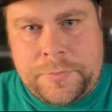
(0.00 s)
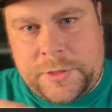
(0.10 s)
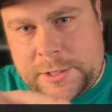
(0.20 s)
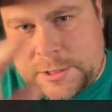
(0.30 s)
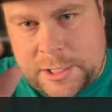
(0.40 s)

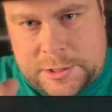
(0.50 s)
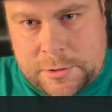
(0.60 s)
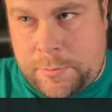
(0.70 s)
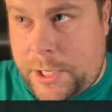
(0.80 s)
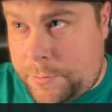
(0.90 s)
these lines
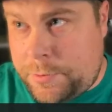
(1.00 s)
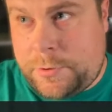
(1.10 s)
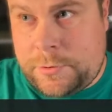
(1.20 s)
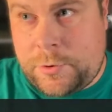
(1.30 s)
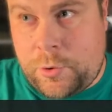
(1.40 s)
on the map
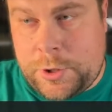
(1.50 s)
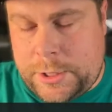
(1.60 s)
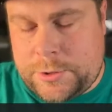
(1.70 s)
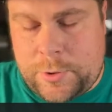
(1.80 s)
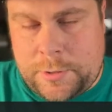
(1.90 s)

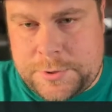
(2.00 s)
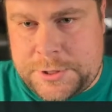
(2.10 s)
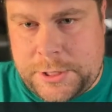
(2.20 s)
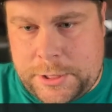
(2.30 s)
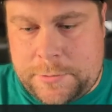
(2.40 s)
correlate to what I'm
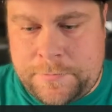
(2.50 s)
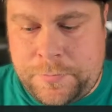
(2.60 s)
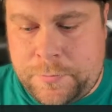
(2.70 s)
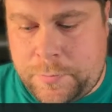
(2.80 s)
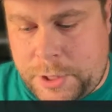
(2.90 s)
seeing.
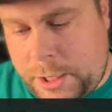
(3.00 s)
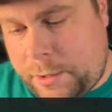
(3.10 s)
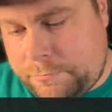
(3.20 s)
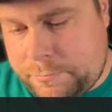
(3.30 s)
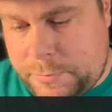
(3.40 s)
But
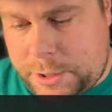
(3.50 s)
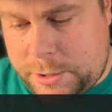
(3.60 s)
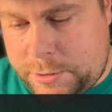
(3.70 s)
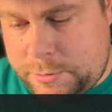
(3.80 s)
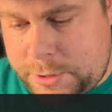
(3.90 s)
yeah, I
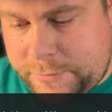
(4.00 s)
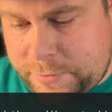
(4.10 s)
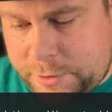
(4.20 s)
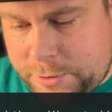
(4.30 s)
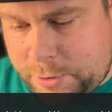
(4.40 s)
could
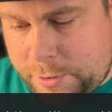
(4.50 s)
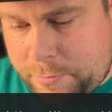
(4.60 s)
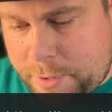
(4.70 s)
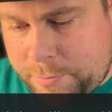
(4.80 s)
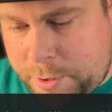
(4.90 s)
definitely do that.
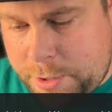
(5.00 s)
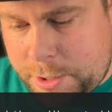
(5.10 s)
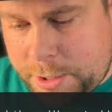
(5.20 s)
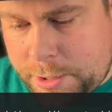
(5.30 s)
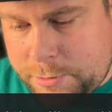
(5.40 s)
Maybe,
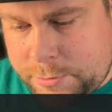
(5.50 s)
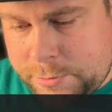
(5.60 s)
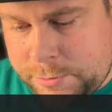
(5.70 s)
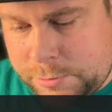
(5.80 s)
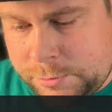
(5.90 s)
like
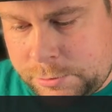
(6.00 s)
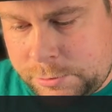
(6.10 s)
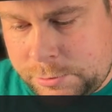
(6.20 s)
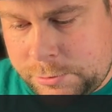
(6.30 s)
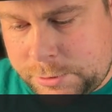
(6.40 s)

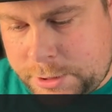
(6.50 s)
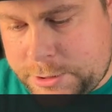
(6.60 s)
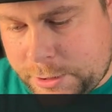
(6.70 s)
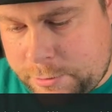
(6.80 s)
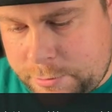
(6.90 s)
I
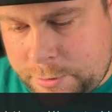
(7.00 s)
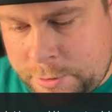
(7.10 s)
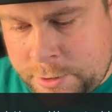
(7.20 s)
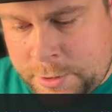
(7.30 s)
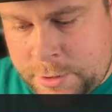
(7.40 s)
said,
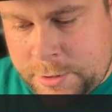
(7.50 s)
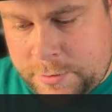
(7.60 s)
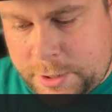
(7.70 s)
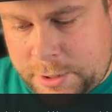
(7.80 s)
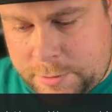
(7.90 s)

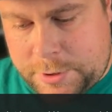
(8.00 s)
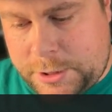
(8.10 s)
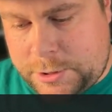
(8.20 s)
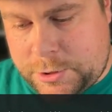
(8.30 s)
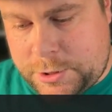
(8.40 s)
the Economic
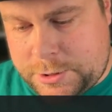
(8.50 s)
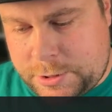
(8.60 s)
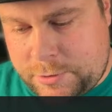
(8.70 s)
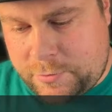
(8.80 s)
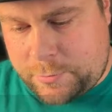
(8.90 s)
Ninja does
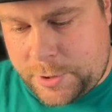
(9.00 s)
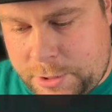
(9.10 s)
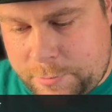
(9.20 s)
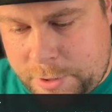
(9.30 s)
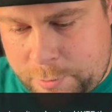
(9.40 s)
another
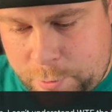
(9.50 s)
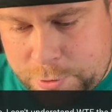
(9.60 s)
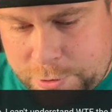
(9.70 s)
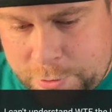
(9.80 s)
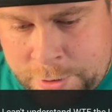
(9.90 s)
meetup. Maybe
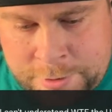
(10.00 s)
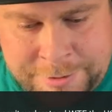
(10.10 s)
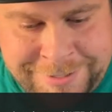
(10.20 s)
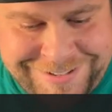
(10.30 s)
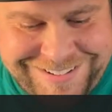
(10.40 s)
we'll do a
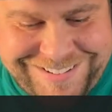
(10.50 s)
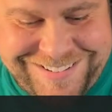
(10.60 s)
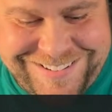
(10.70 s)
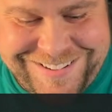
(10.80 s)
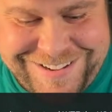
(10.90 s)

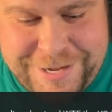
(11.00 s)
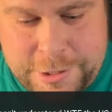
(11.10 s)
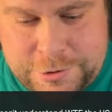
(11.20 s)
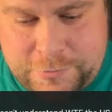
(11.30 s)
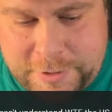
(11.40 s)

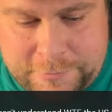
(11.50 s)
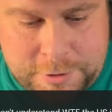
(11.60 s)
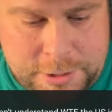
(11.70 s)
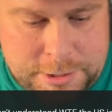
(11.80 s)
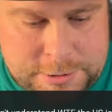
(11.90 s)

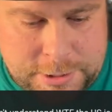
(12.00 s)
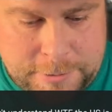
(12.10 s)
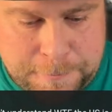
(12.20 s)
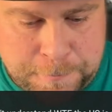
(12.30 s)
survival class day.